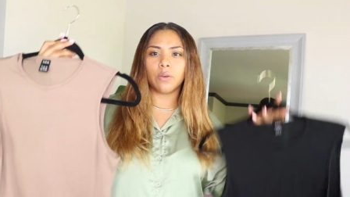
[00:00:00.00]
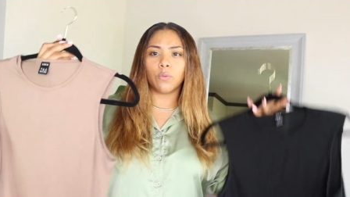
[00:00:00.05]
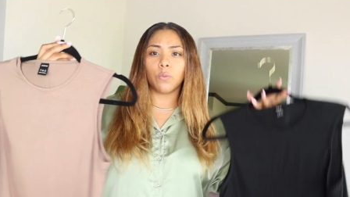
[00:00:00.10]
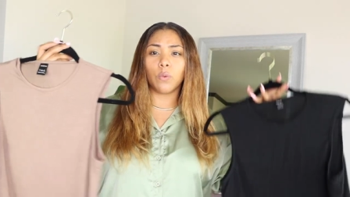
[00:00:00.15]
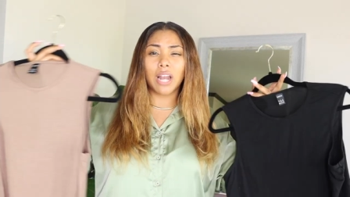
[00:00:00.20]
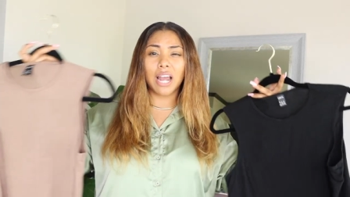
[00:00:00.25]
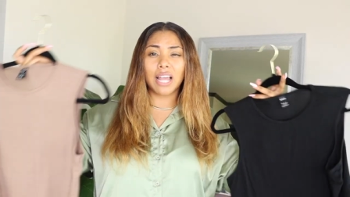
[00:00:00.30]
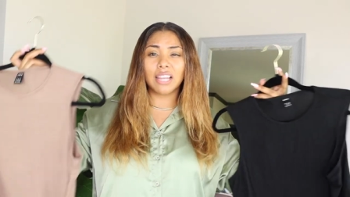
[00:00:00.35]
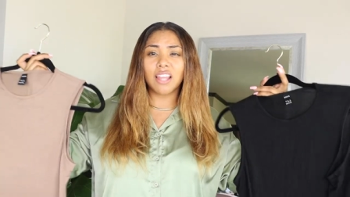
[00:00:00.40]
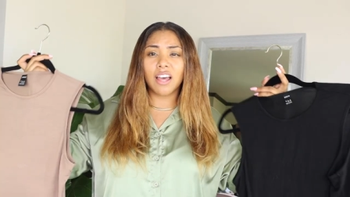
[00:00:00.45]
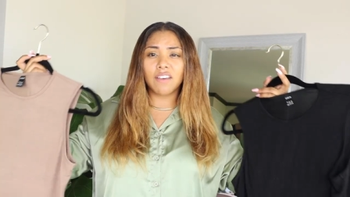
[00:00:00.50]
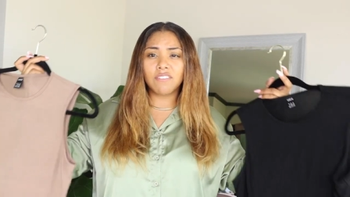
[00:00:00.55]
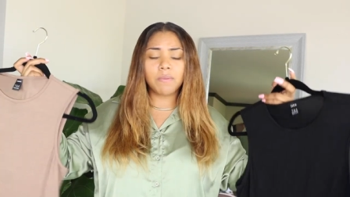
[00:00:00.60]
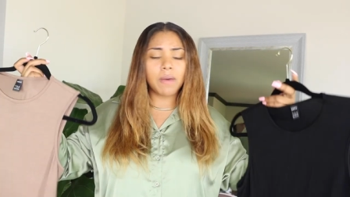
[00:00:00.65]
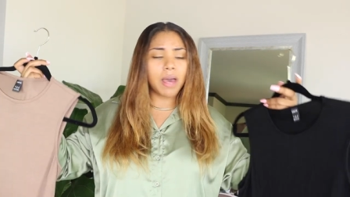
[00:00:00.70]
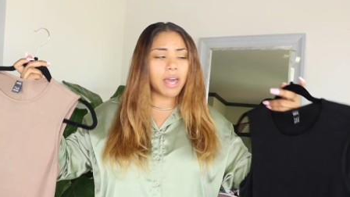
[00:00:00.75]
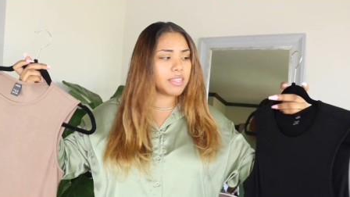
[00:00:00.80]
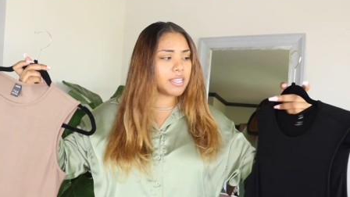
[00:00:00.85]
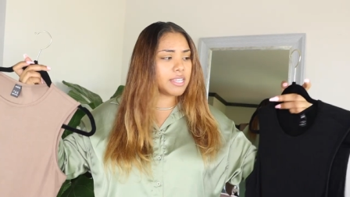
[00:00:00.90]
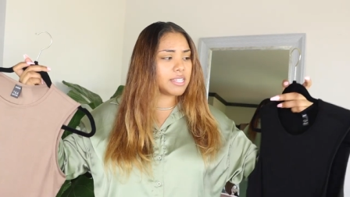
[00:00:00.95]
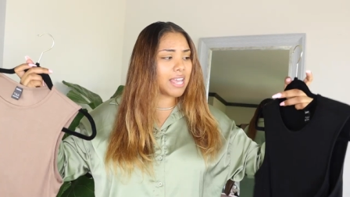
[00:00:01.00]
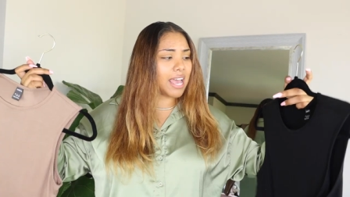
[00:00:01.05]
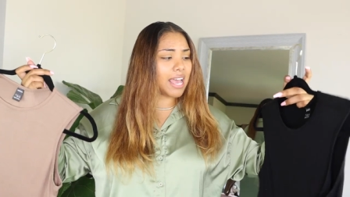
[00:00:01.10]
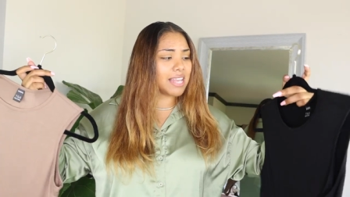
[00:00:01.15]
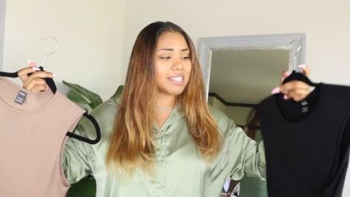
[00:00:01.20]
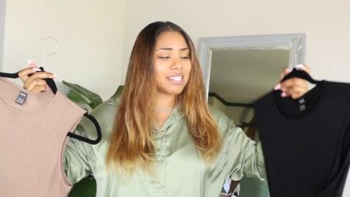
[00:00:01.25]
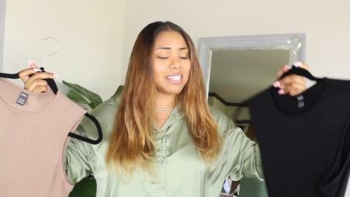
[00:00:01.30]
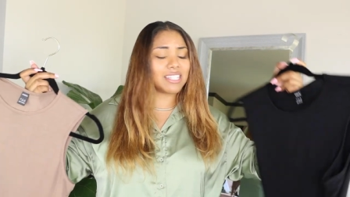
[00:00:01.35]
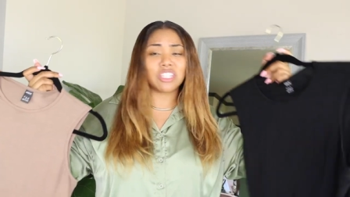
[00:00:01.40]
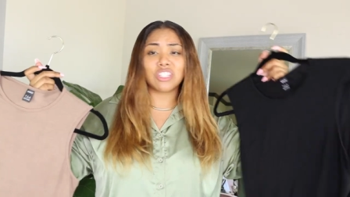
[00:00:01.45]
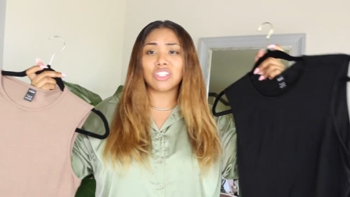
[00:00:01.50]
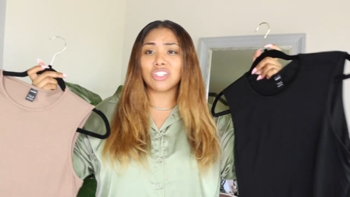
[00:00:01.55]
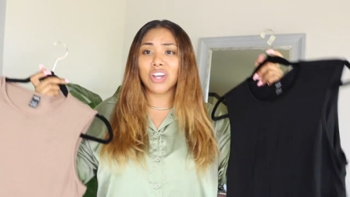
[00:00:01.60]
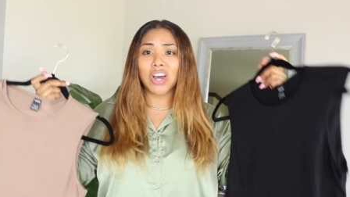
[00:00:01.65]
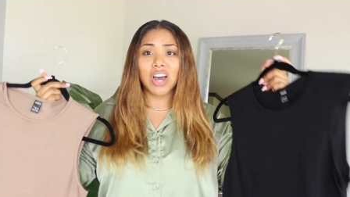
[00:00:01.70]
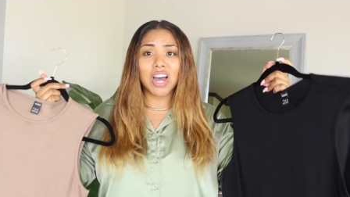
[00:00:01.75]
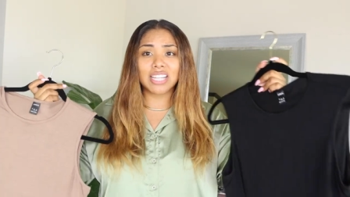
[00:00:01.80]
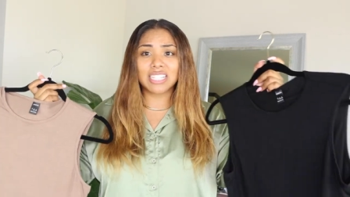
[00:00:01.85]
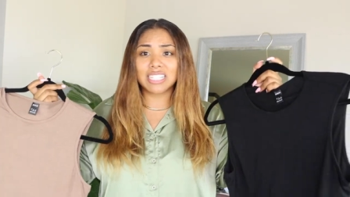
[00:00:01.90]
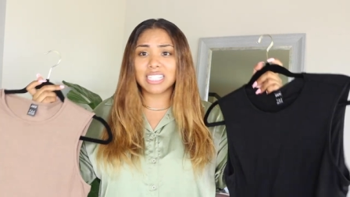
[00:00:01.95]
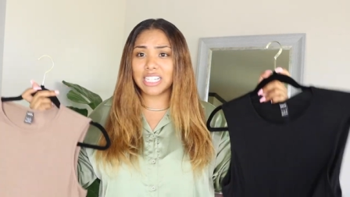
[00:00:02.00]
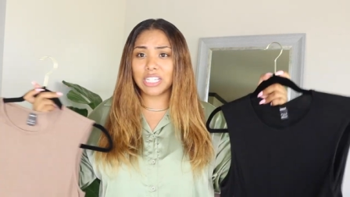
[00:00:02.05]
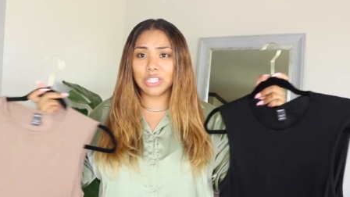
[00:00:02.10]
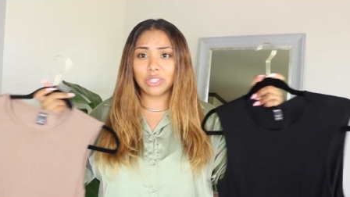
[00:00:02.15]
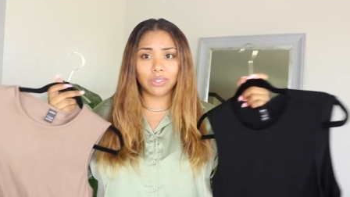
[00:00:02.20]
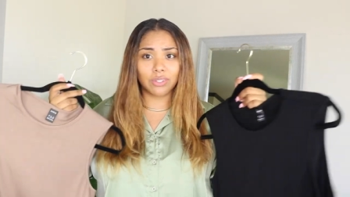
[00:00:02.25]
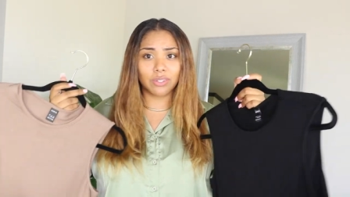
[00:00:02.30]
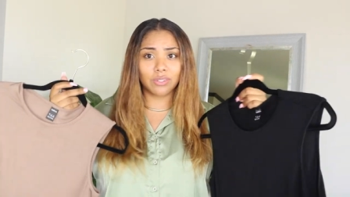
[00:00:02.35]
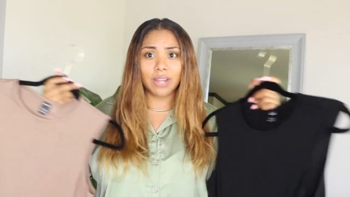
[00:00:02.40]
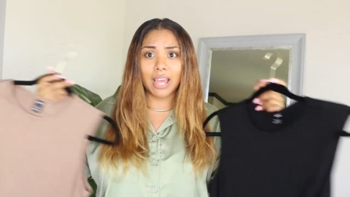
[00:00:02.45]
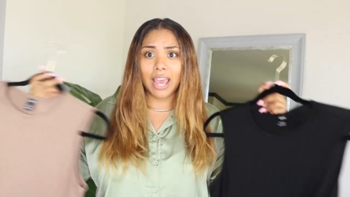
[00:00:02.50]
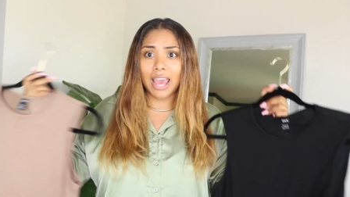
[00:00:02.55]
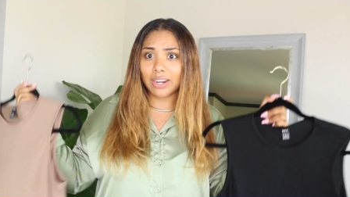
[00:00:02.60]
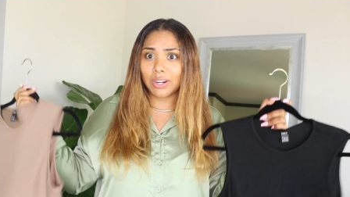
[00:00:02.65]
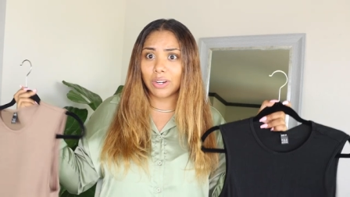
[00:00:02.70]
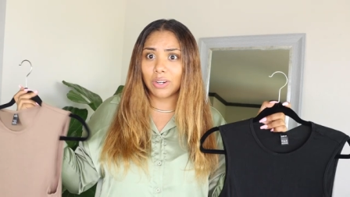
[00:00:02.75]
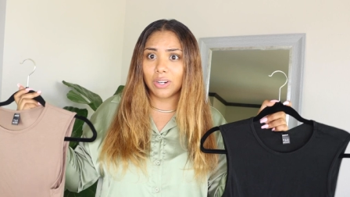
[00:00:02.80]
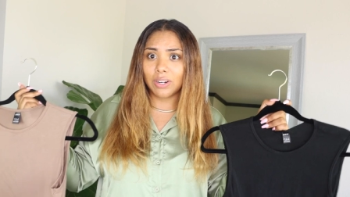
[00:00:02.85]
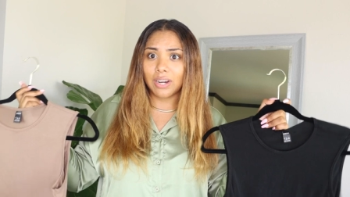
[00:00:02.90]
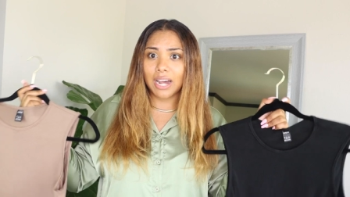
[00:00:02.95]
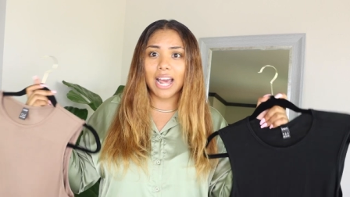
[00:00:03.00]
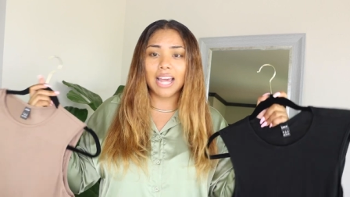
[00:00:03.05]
And what I love about these guys is it's not see-through at all.